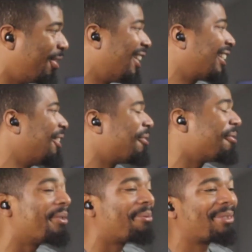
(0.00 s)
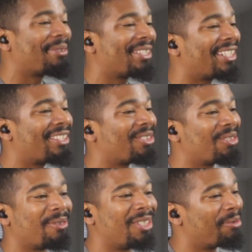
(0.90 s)
I can't remember which country it
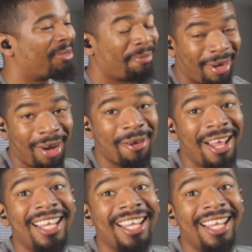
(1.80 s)
was, but bro,